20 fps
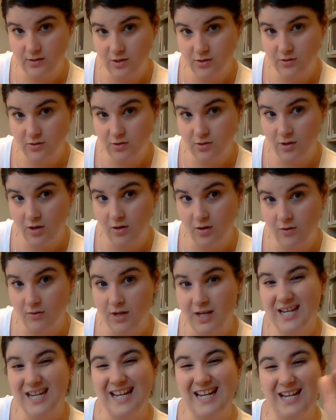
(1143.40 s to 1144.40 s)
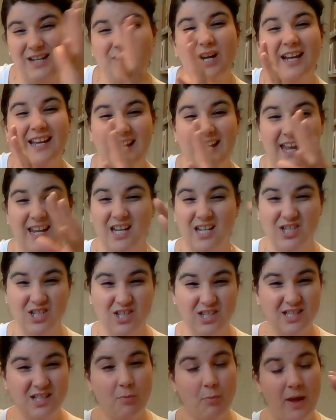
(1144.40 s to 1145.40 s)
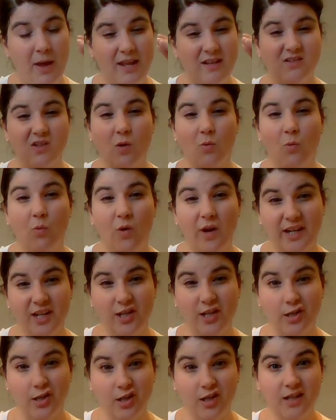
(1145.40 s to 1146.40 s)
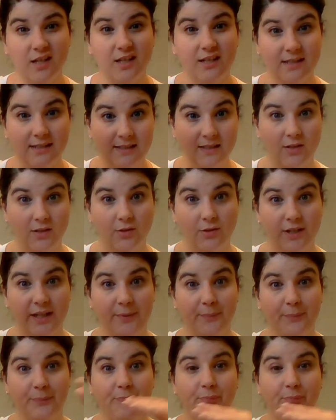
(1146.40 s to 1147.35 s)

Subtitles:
years ago. Again, it just depends on what you're considering,